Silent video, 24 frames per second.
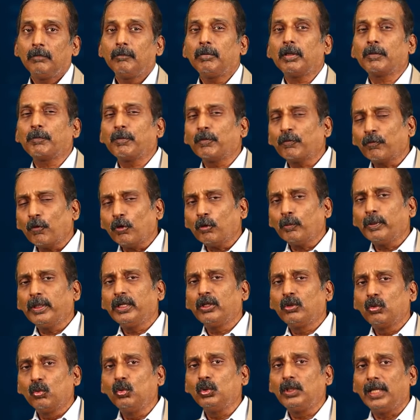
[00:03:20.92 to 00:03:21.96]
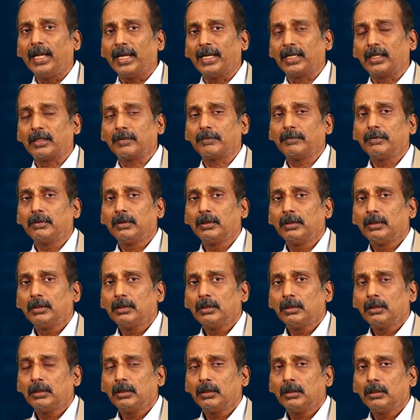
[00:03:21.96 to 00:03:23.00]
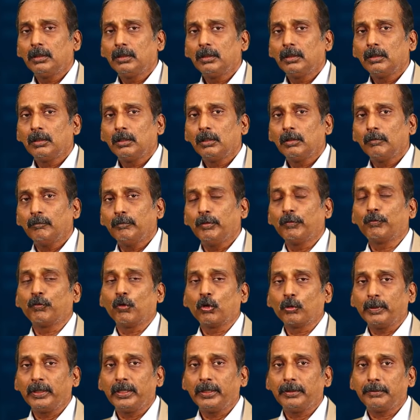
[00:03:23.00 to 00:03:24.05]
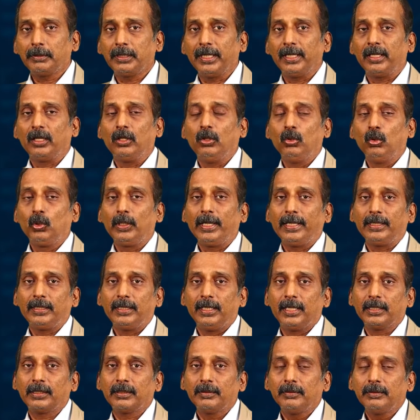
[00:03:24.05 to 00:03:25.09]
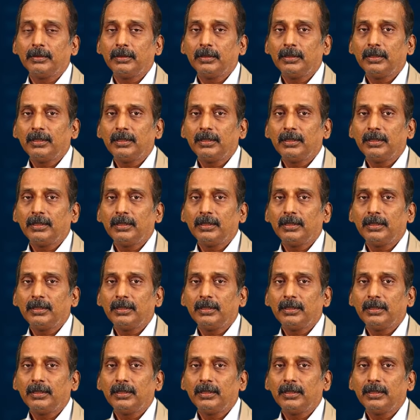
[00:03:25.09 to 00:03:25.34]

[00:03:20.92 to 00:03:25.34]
But before we do that, before we take a look at that,